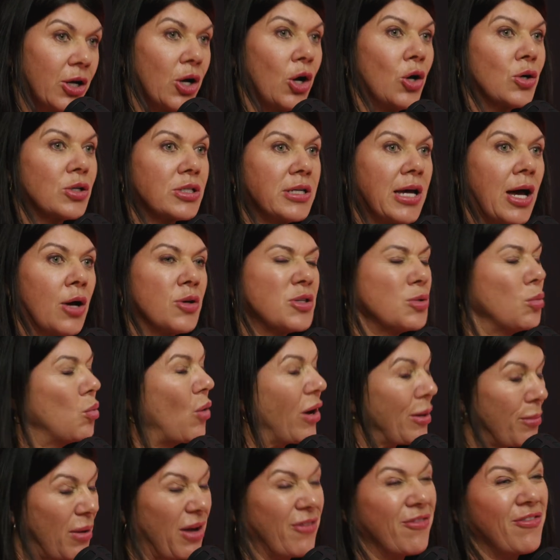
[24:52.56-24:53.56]
cocktails.
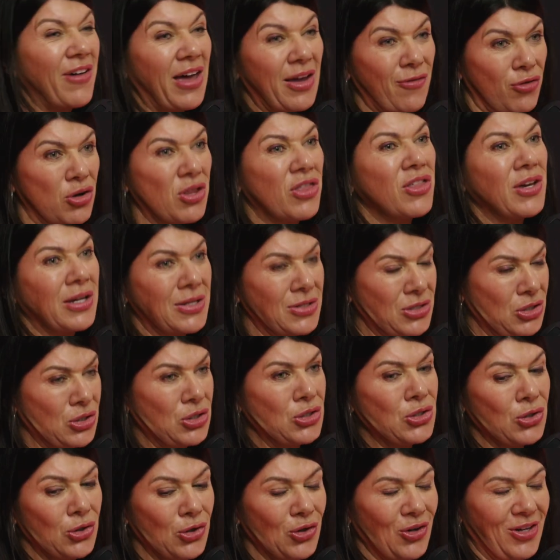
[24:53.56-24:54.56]
One of my favorite things
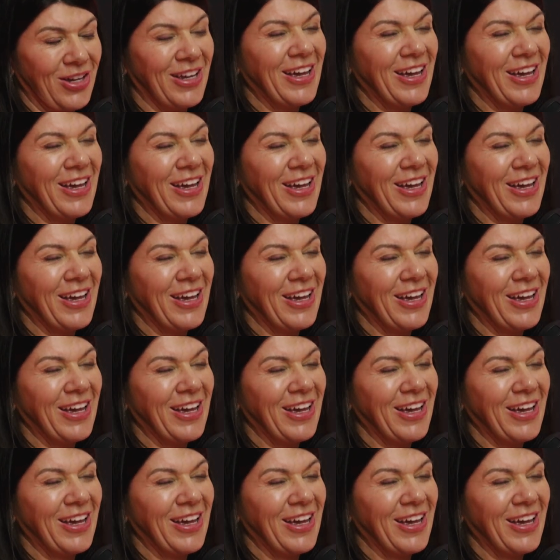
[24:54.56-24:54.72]
to do,